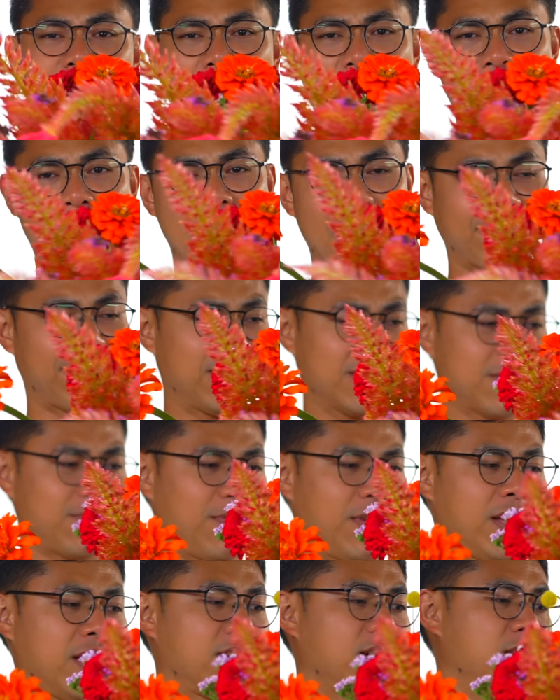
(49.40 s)
that I have this
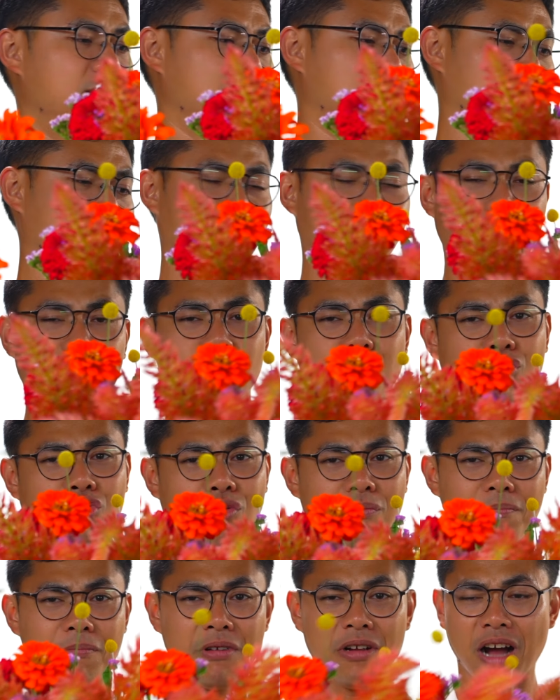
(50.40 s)
week.
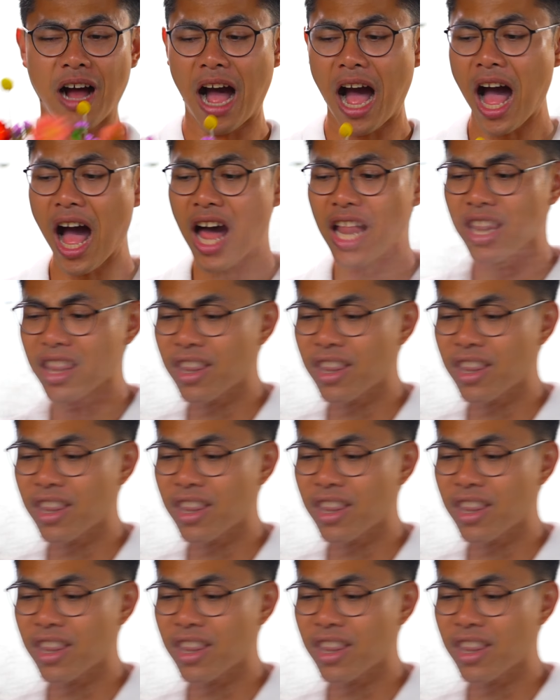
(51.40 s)
A